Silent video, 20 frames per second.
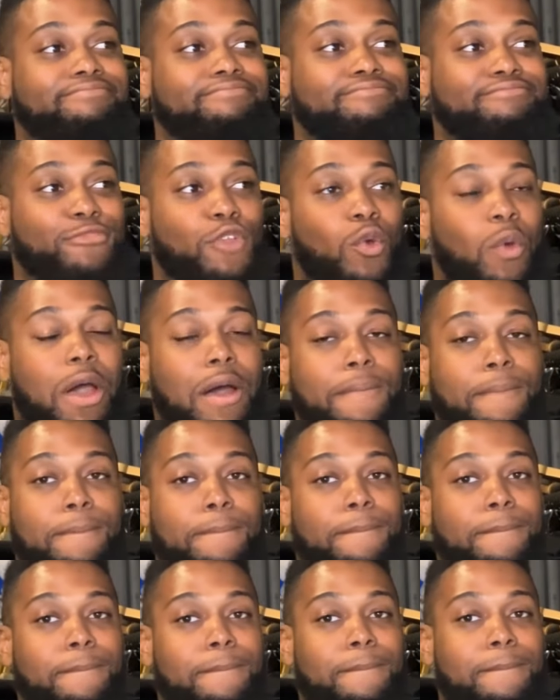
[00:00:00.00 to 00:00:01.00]
well,
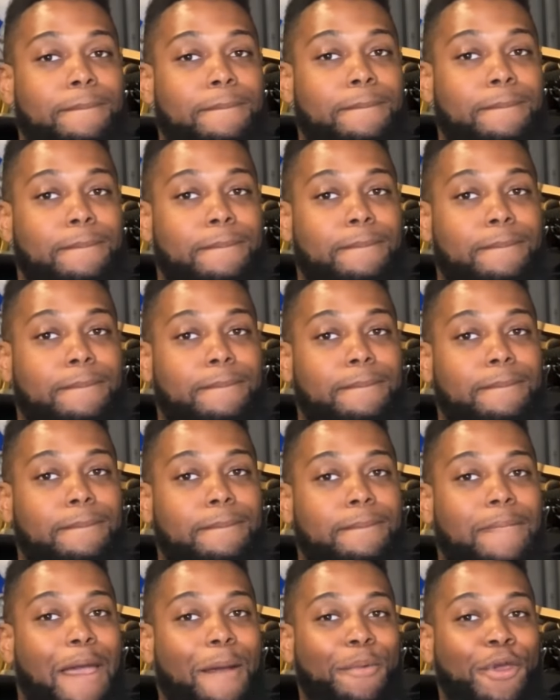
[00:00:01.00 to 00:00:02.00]

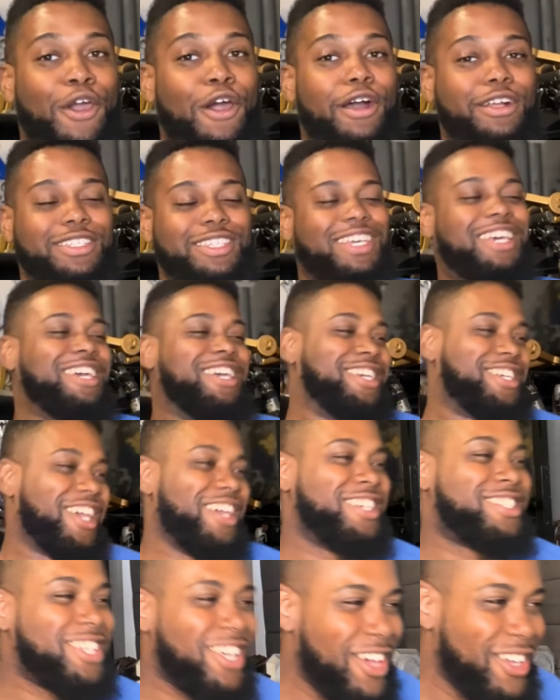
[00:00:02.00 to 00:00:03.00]
I'm cooked.
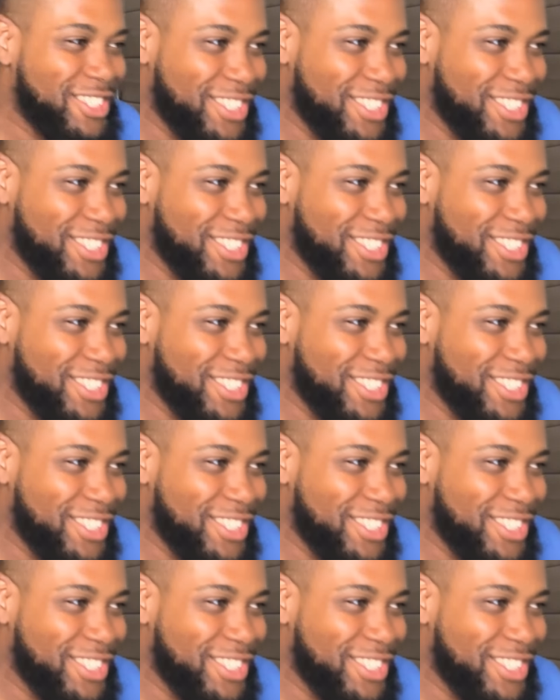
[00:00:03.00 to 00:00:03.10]
so